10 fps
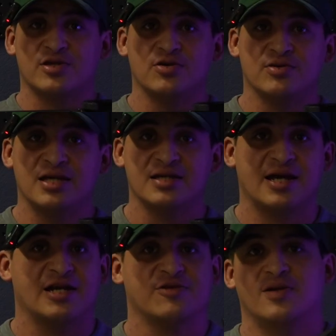of QD
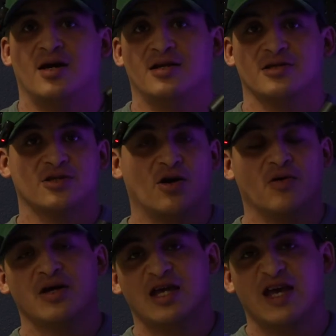attachment on it.
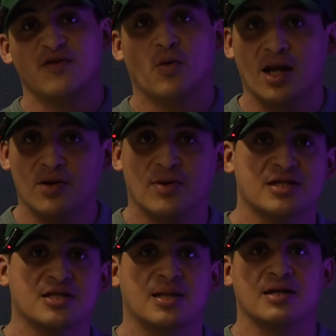So if you want to run a
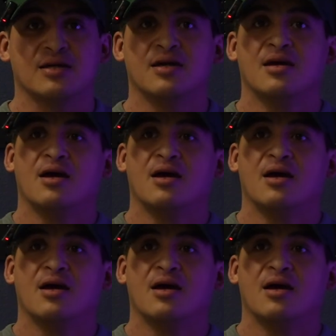sling,